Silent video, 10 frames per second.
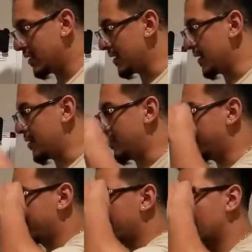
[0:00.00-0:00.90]
Now,
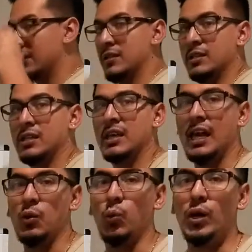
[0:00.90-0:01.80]

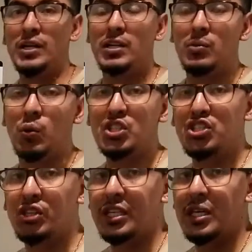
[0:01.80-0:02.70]
what
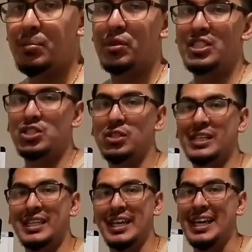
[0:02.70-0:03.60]
circuit number is
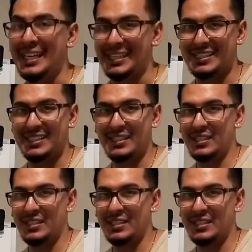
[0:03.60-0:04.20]
circuit 8?